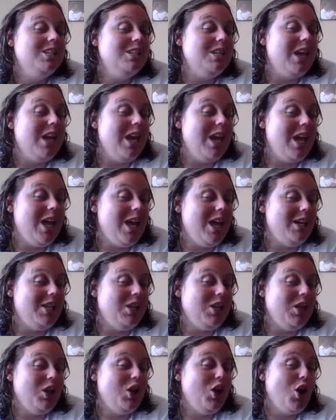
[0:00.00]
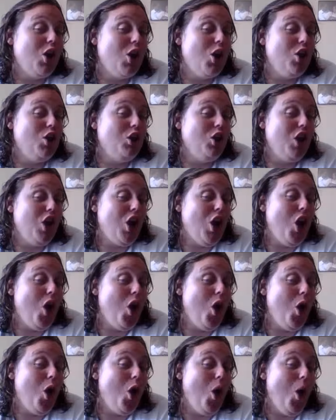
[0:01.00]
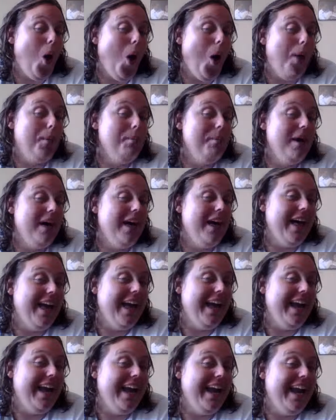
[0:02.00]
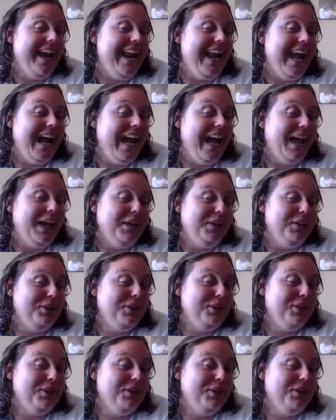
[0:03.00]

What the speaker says: Sit your little butt down.